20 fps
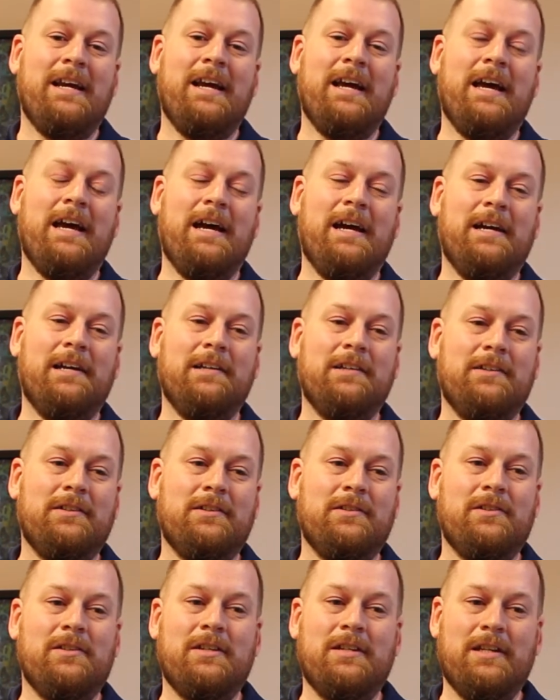
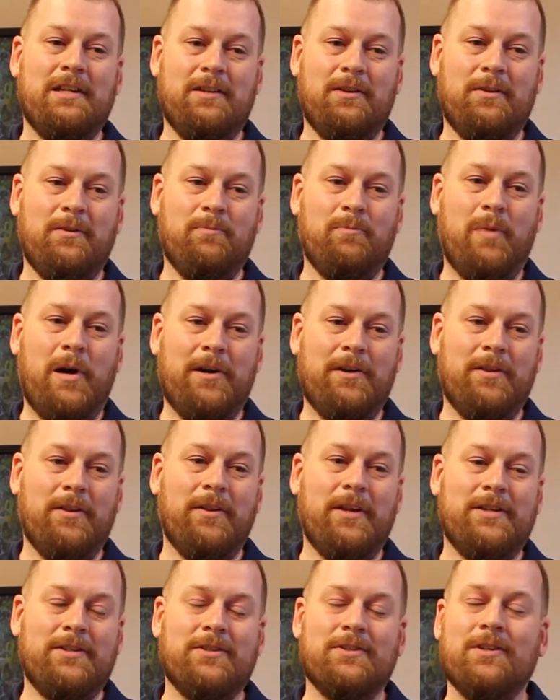And in part of the
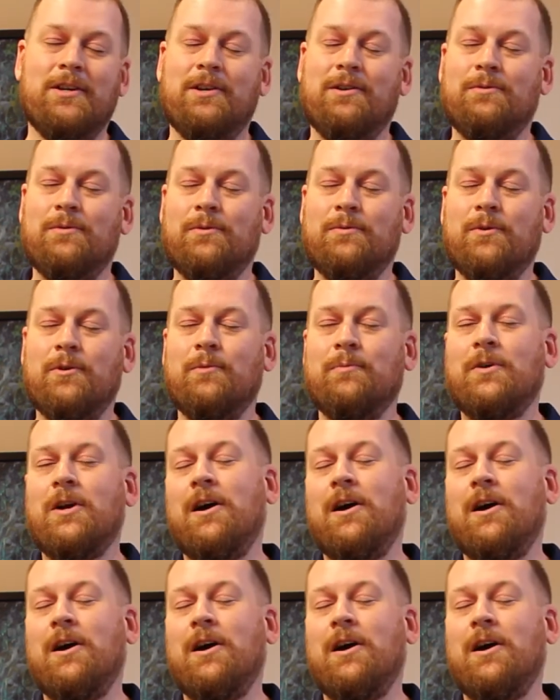legislative reform,